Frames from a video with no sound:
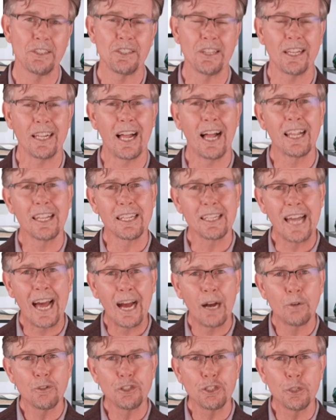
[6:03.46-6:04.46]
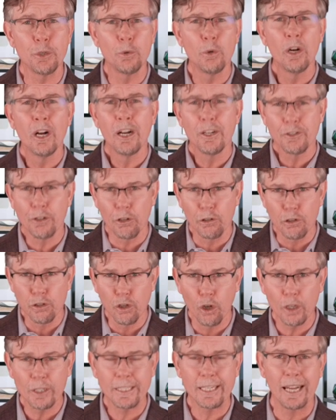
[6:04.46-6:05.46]
that allows you to
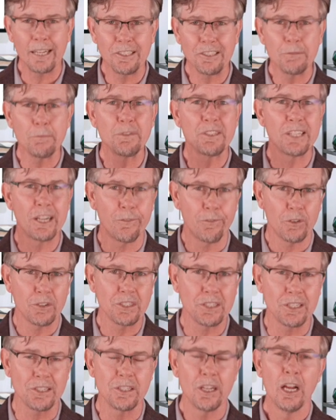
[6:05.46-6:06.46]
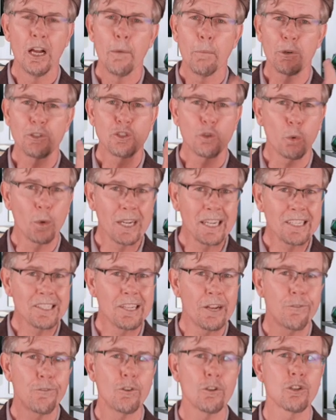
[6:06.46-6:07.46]
look at some differences between
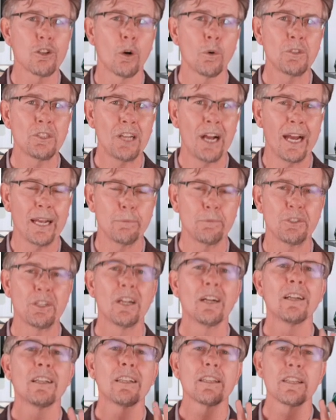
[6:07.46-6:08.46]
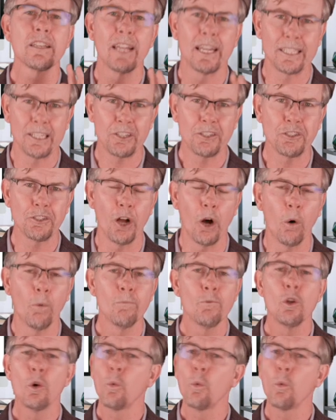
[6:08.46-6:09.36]
different loan types, let us know.